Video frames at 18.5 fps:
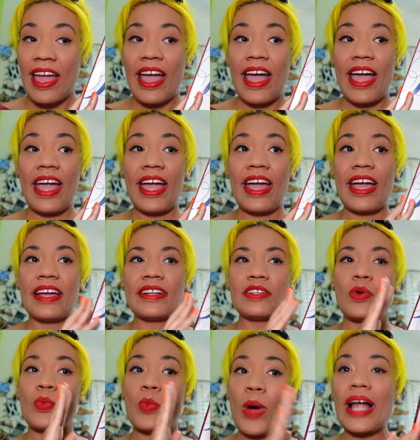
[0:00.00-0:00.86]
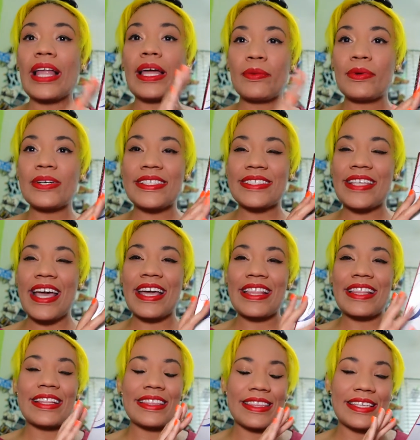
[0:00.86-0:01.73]
And while I would say
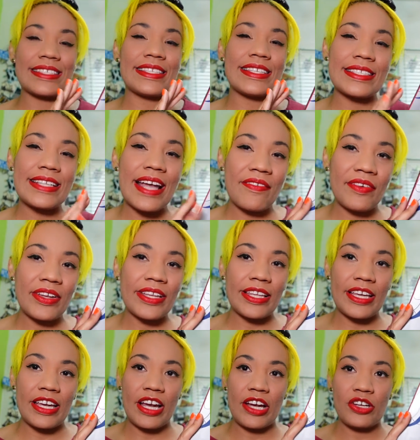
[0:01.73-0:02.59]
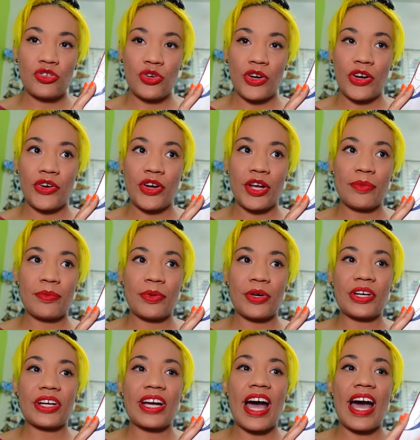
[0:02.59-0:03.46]
that this is definitely a triggering
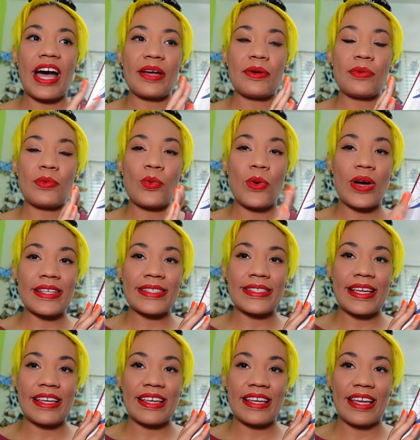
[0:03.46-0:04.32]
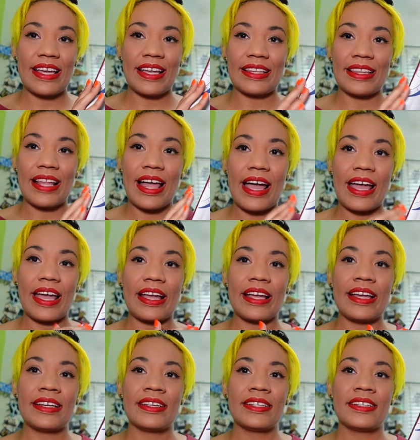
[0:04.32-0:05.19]
book, I wasn't in,
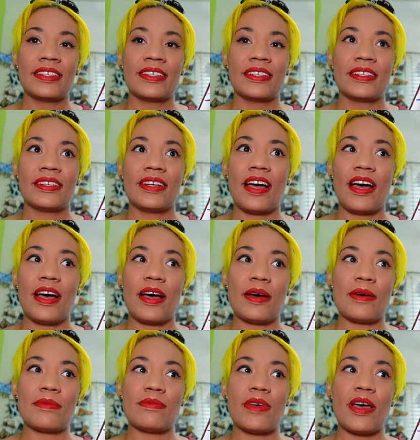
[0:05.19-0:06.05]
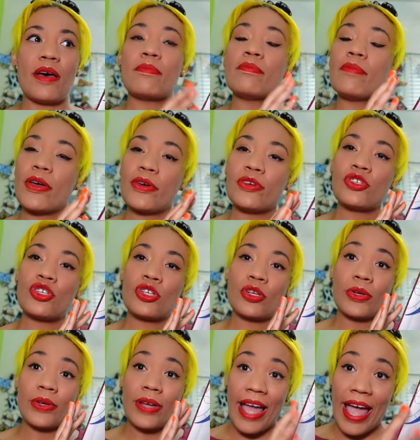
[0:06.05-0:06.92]
like,
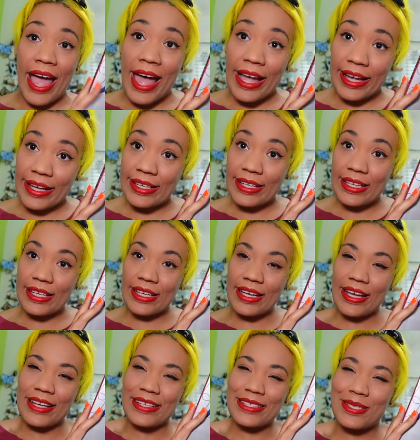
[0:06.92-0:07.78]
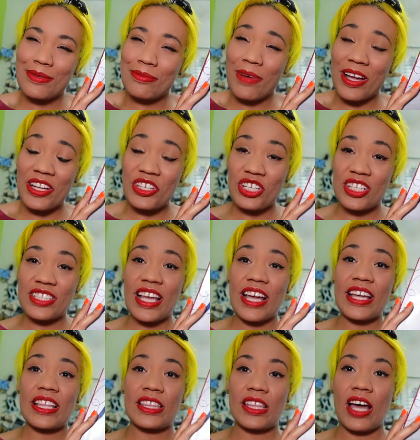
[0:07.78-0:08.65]
emotional agony as much as
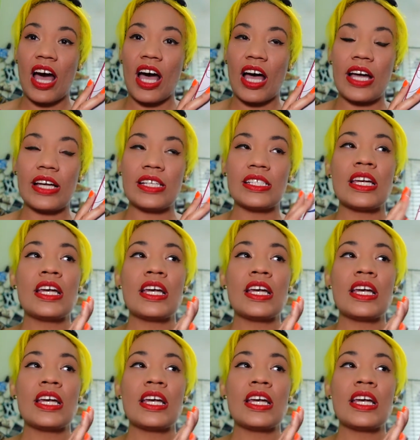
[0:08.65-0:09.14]
I thought